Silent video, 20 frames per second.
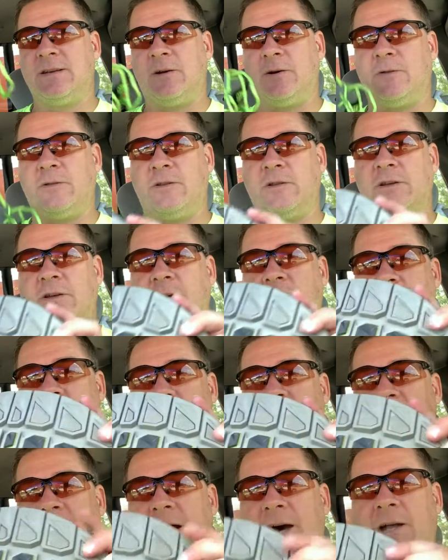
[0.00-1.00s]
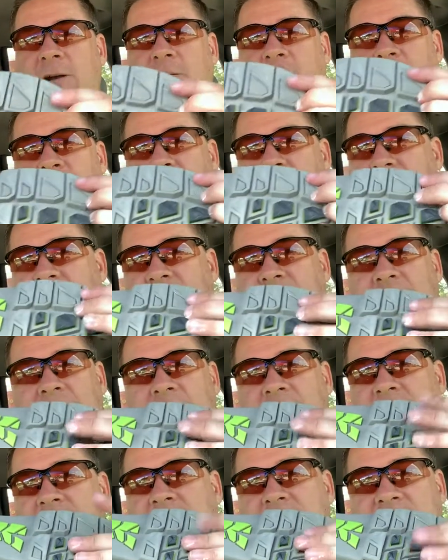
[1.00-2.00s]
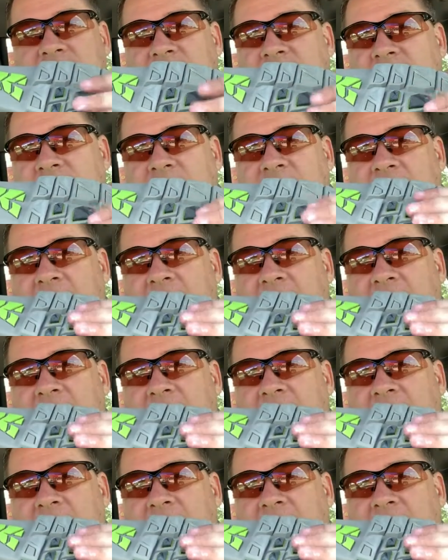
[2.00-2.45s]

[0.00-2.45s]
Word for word: on the on the bottom it does not